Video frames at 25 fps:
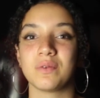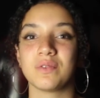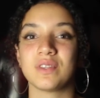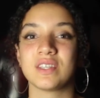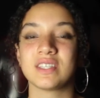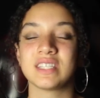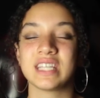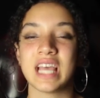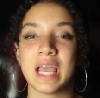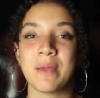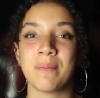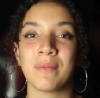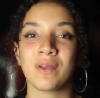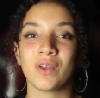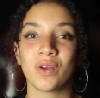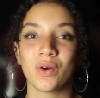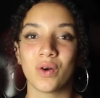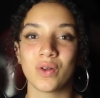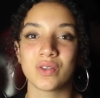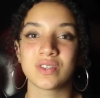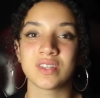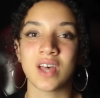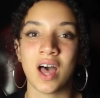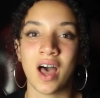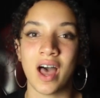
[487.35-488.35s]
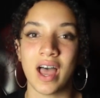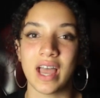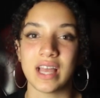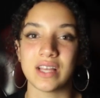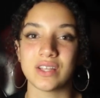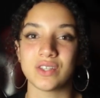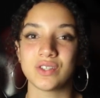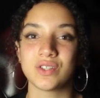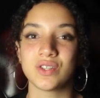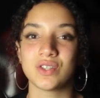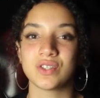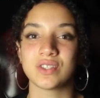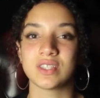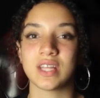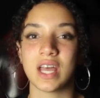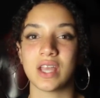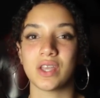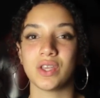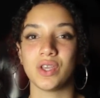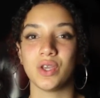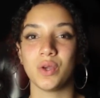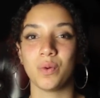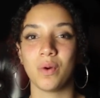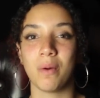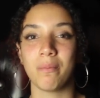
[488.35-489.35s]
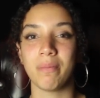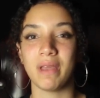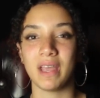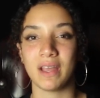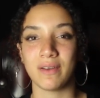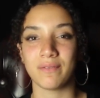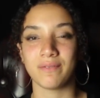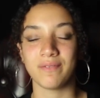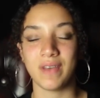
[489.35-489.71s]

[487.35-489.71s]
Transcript: the same in God's eyes just that you are being